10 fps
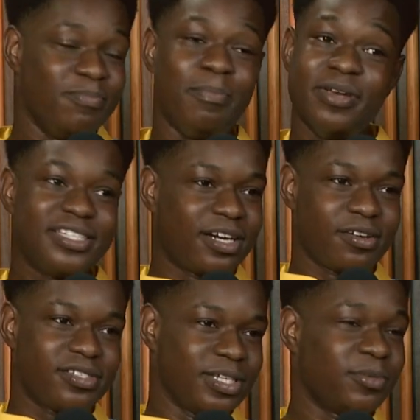big shout
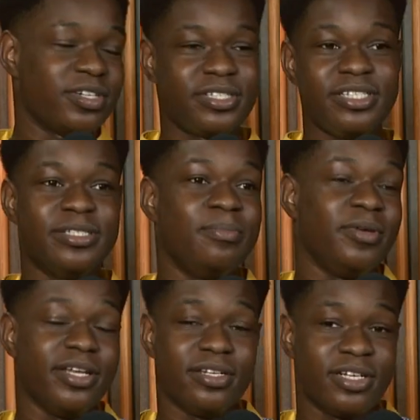outs to him because he's
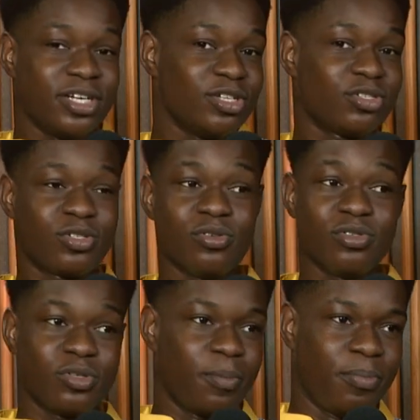been so
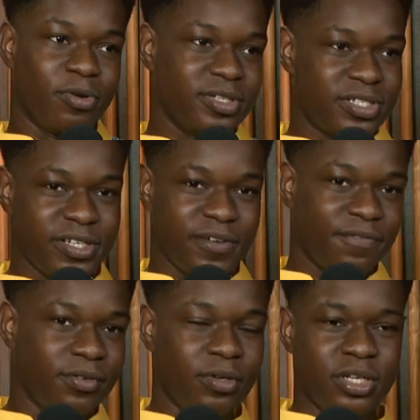
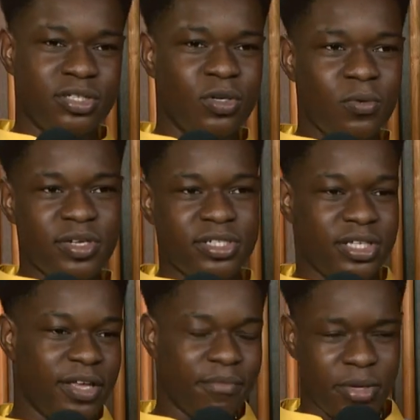supportive. He's always
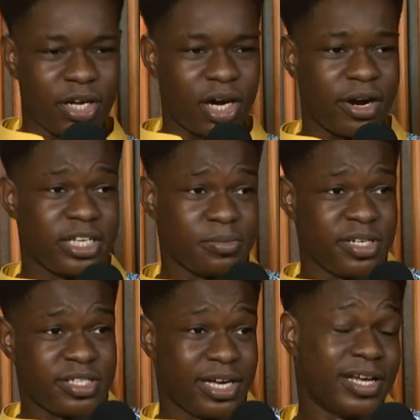giving me
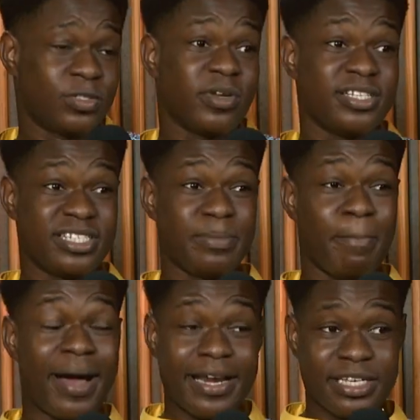encouragement, as well as his
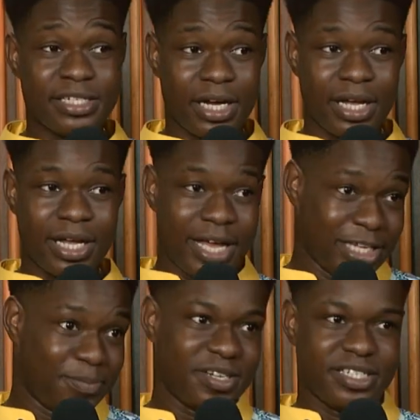manager,
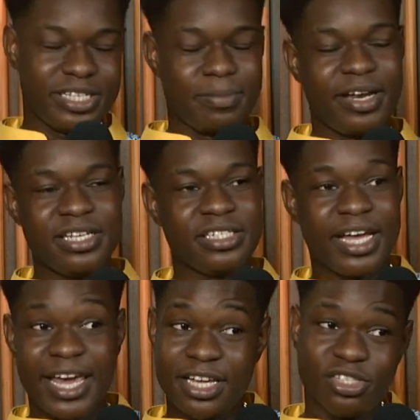especially his manager,
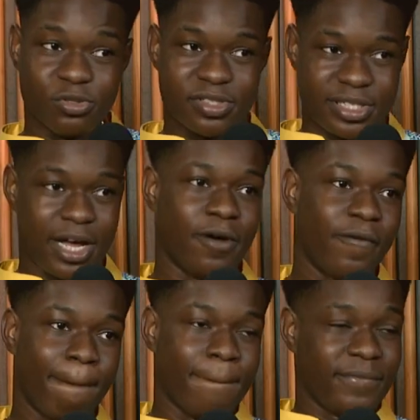Angel Town,
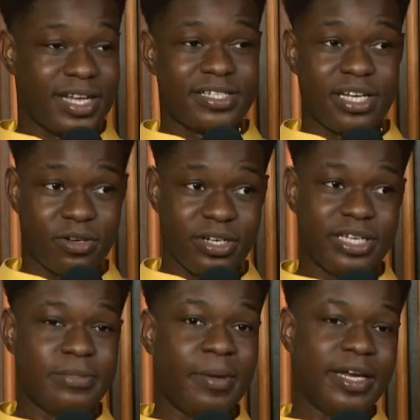that's
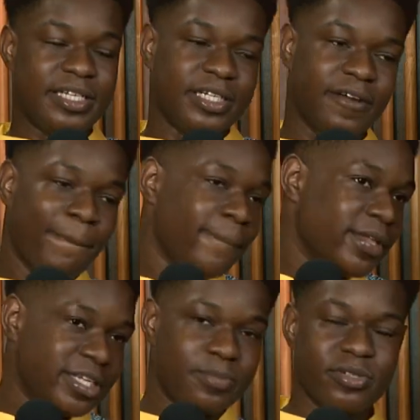Sarkodie's manager.
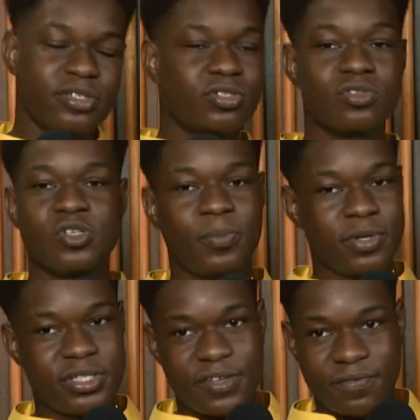He's been so
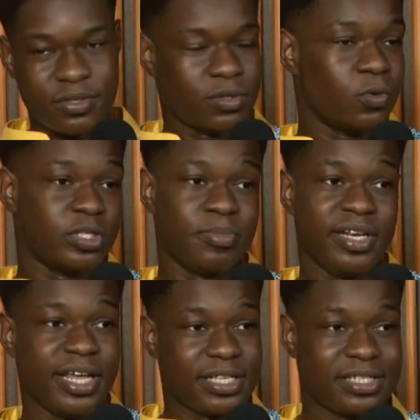supportive. He's always been
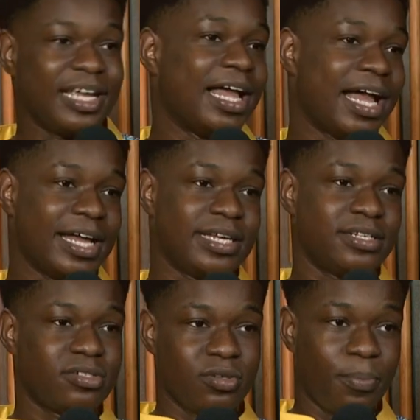there to guide
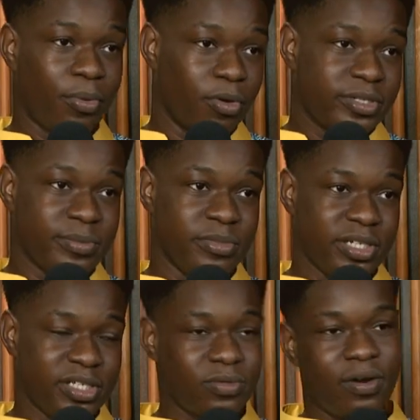and support
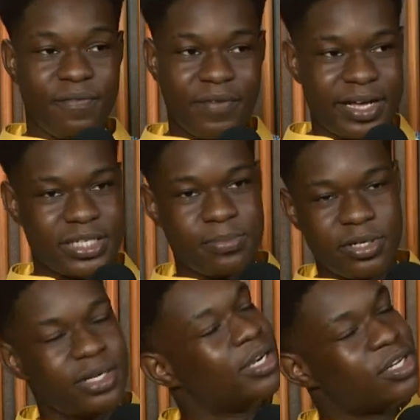me, to advise
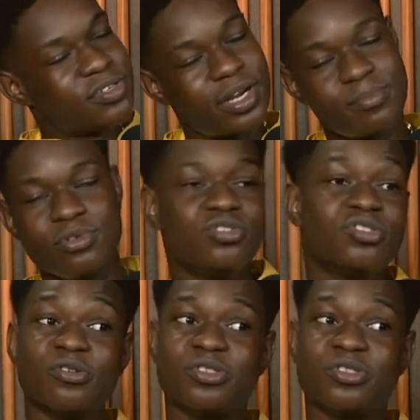me. So I'm so